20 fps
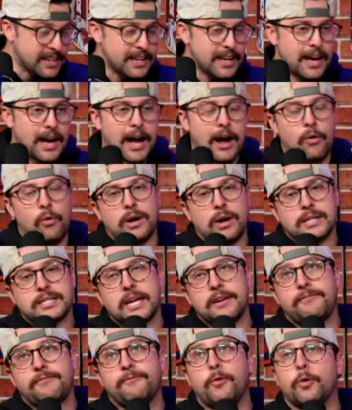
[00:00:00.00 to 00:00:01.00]
I want to say
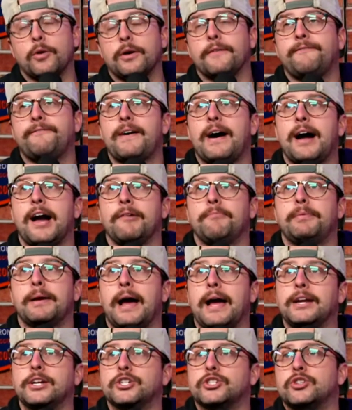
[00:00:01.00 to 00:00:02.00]
4 to 5, but
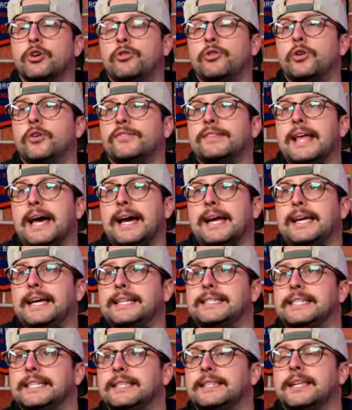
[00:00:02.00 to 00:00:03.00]
I just don't know if that gets
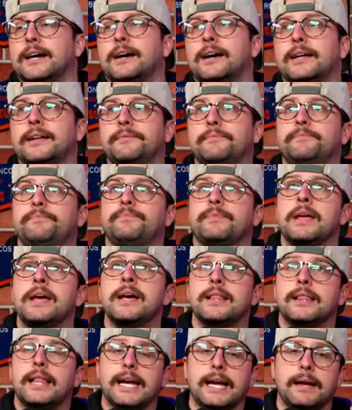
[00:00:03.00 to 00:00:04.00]
it done.
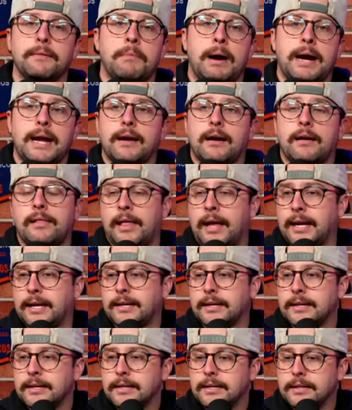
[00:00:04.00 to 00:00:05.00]
Like, it might, like,
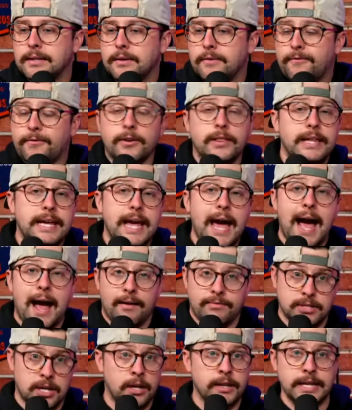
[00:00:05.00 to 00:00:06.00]
for the Avs,
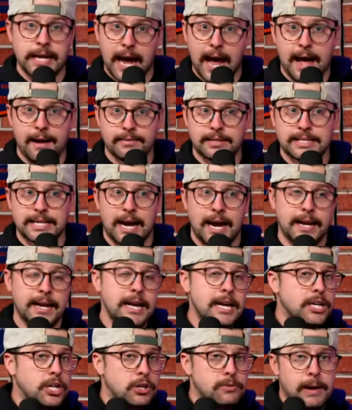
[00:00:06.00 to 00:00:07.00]
on the Avs side,
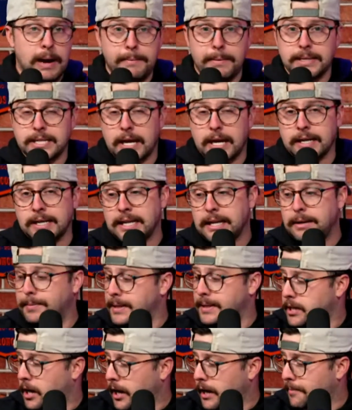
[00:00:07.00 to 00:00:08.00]
you might be need to be
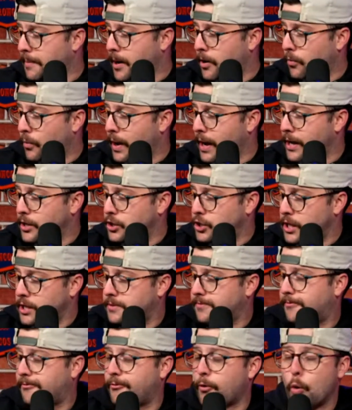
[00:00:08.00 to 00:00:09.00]
talking about a range that's
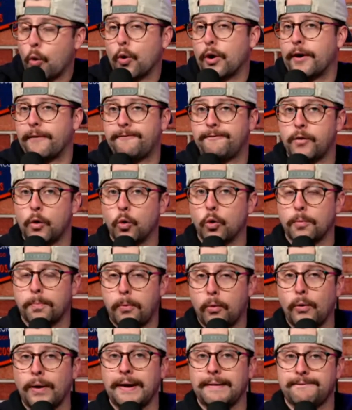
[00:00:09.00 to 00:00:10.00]
4 to
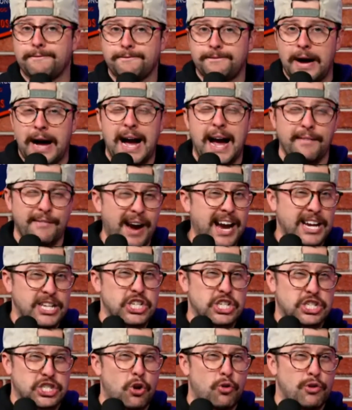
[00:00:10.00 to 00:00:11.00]
4.5. I
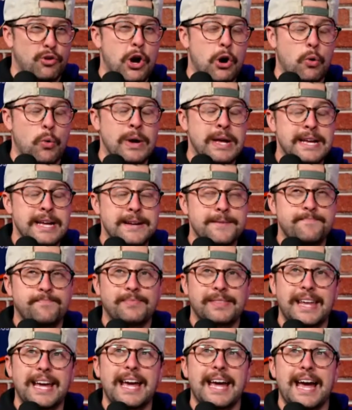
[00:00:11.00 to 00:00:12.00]
just don't know
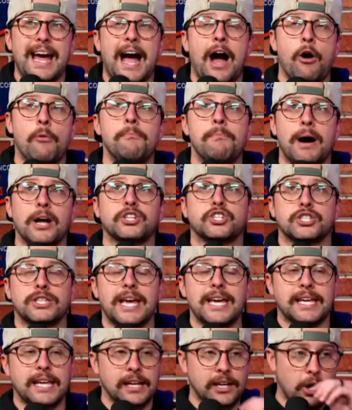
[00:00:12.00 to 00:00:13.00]
how much they
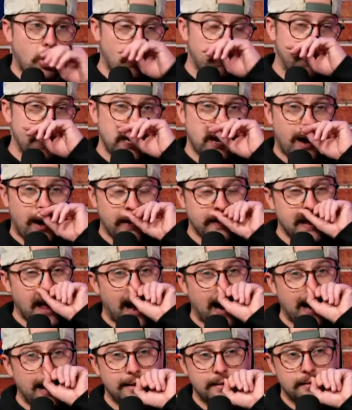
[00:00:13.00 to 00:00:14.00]
can go beyond that.
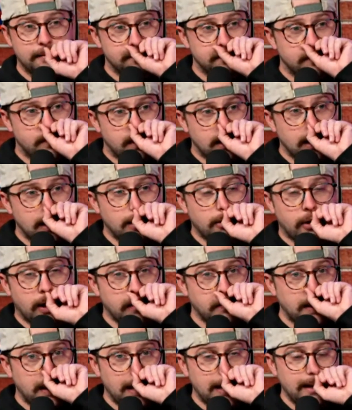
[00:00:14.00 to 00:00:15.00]
You know what I
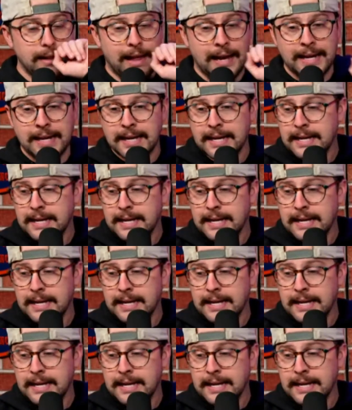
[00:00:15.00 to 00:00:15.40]
mean? Like,